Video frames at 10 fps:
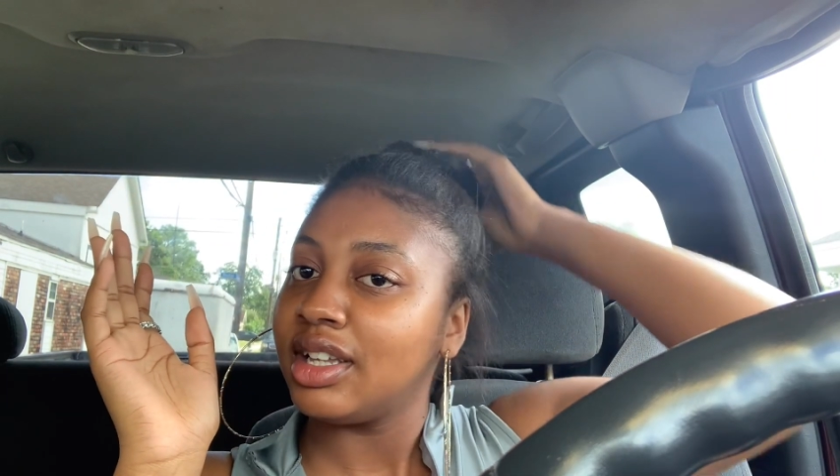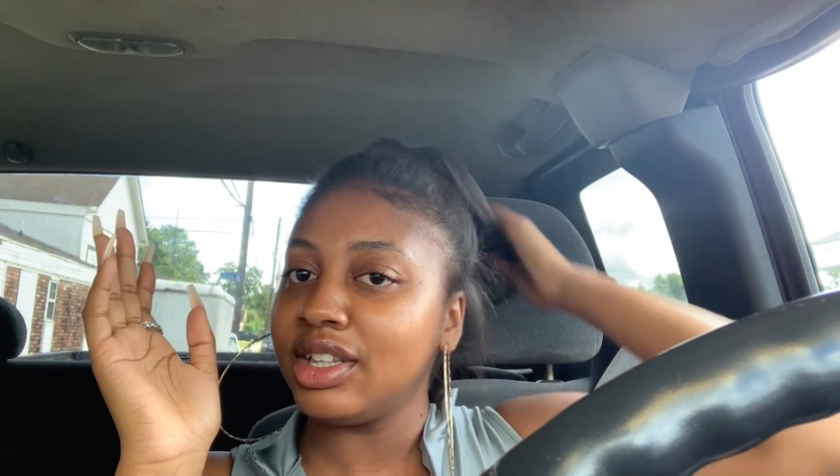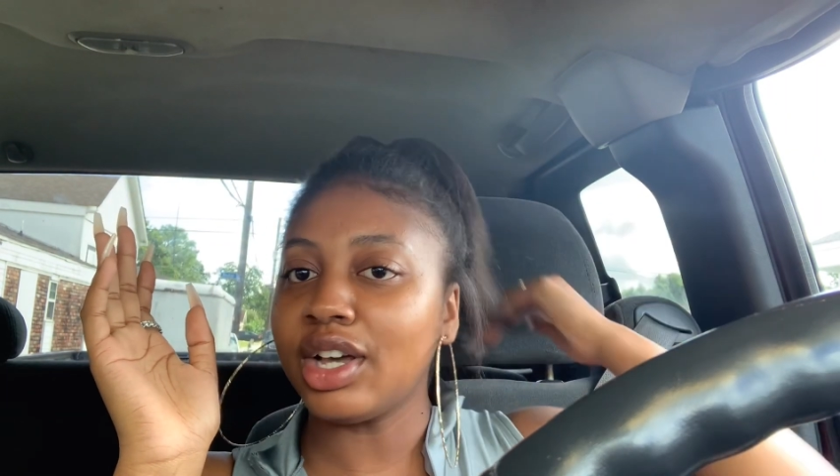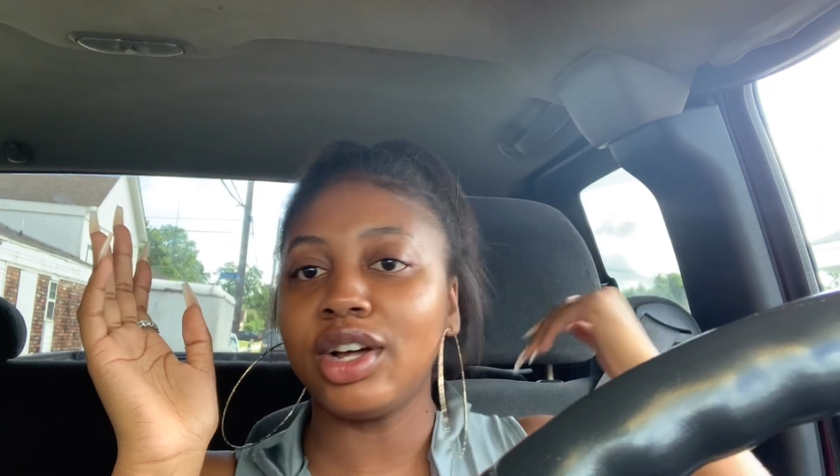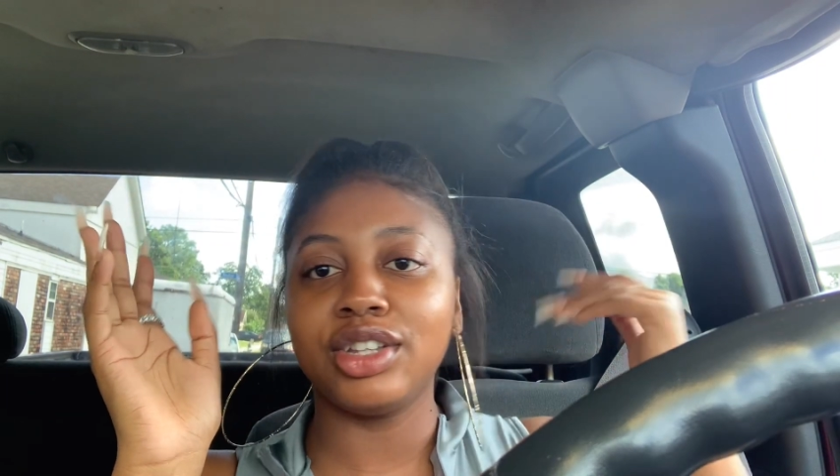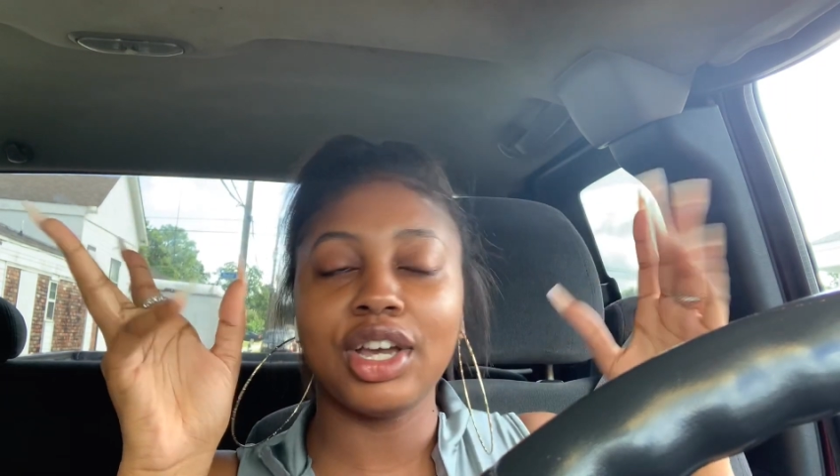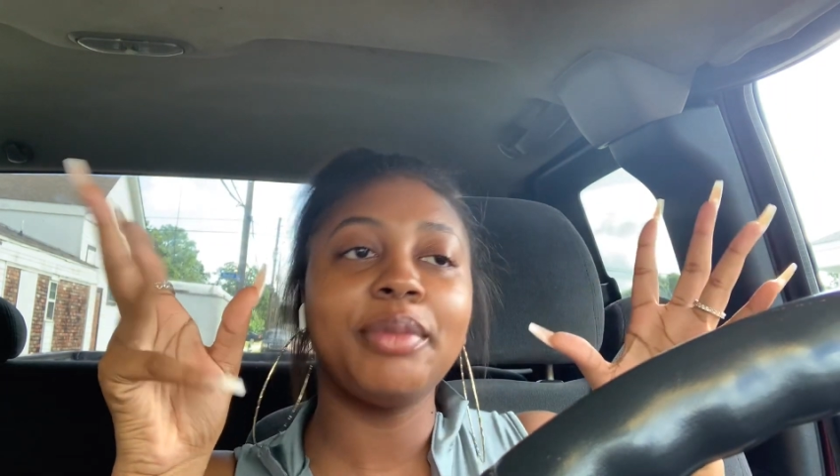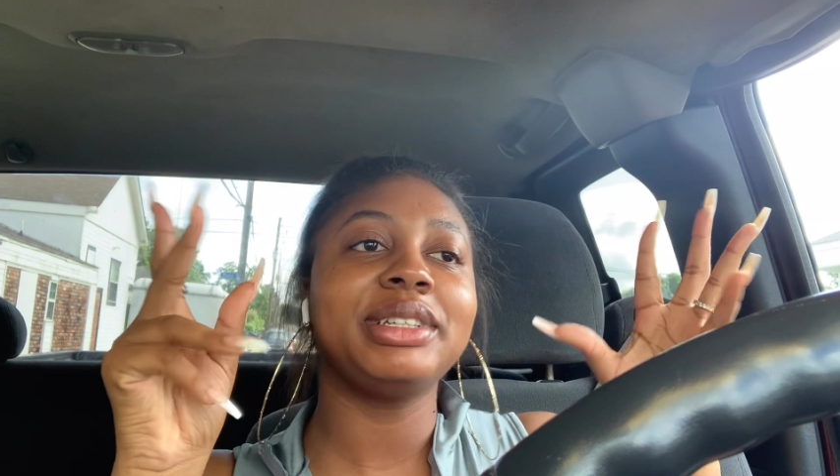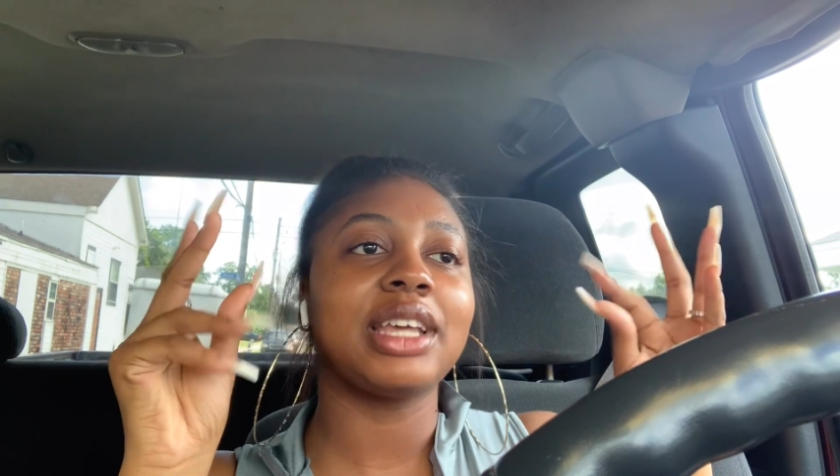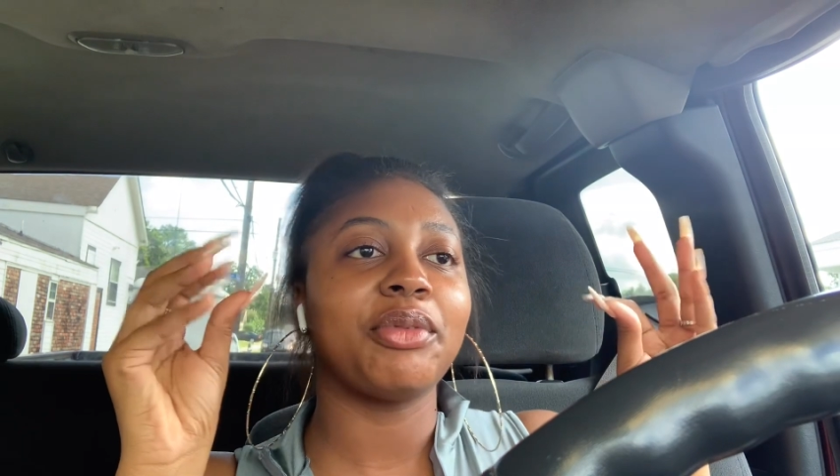y'all
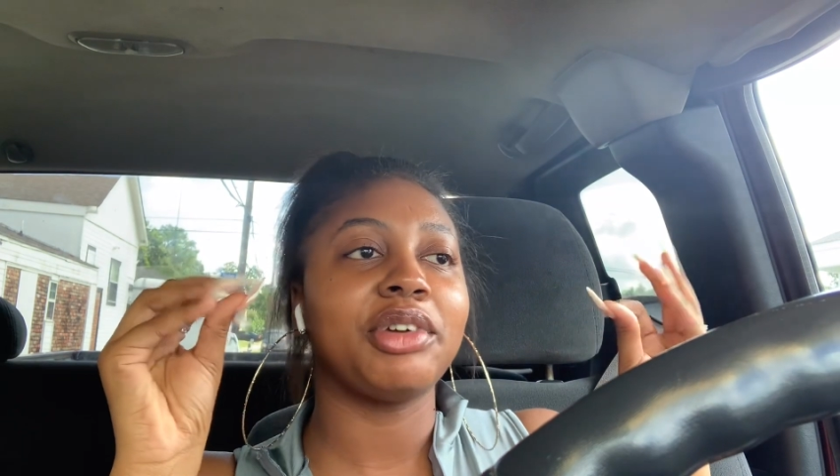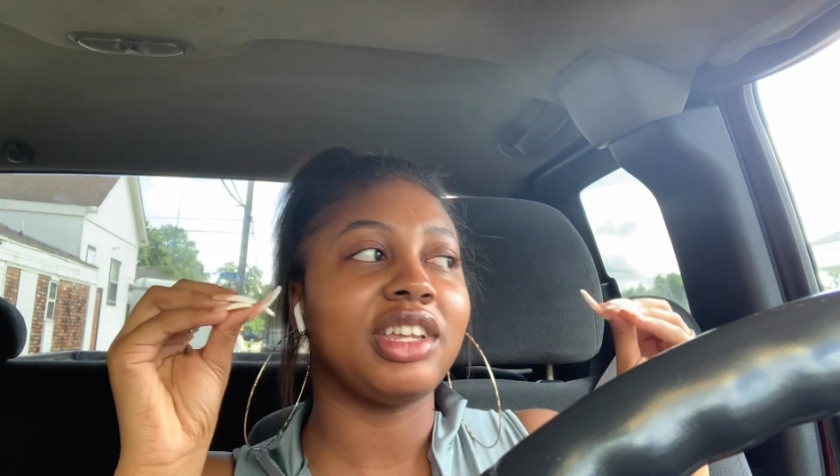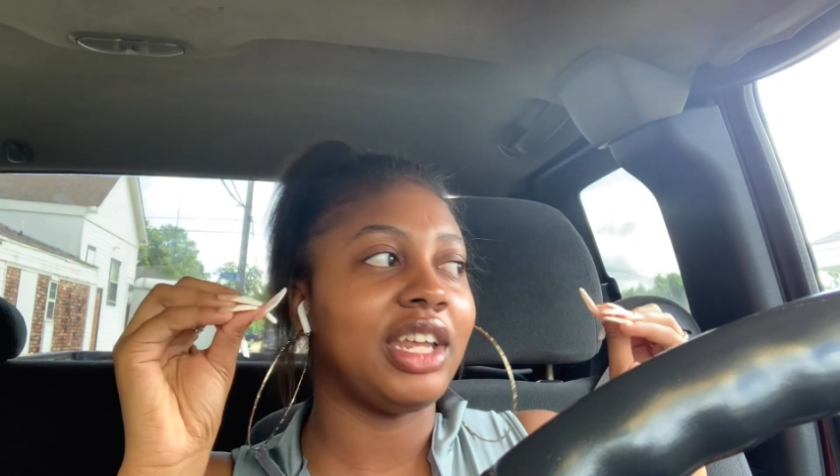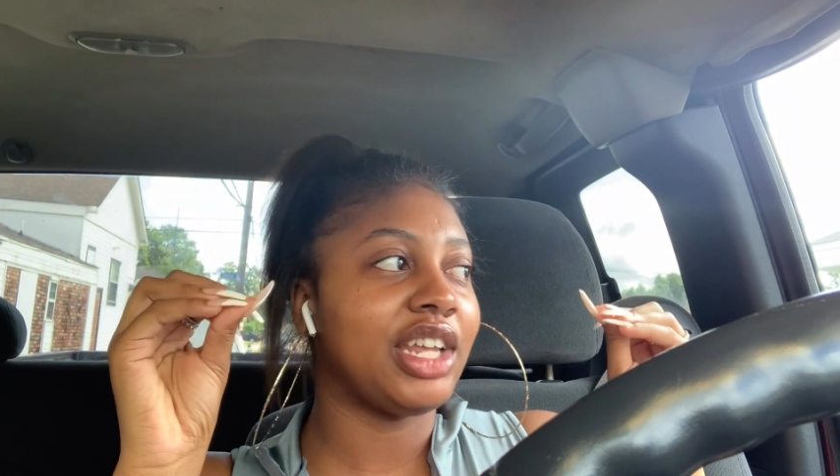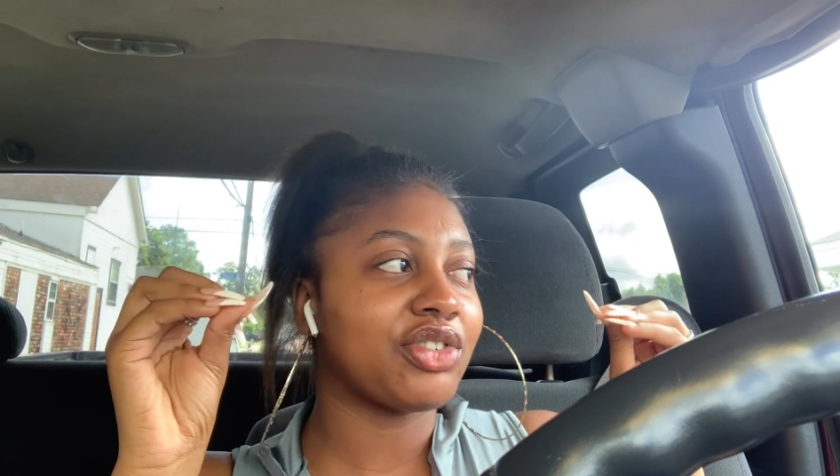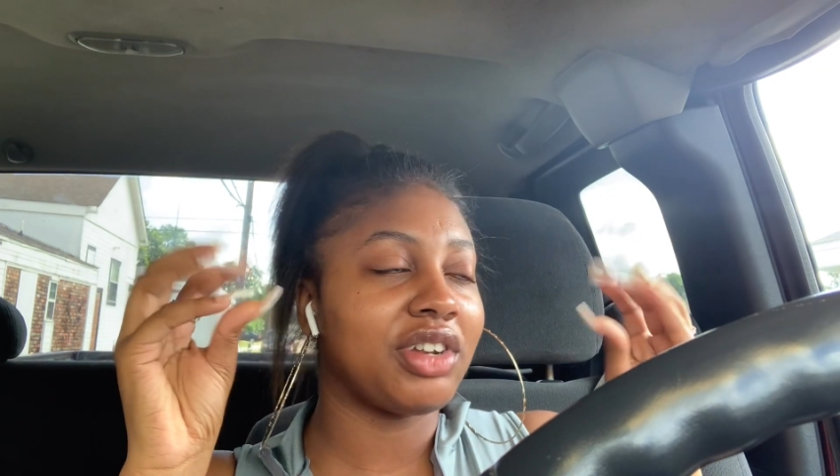be saying wear your natural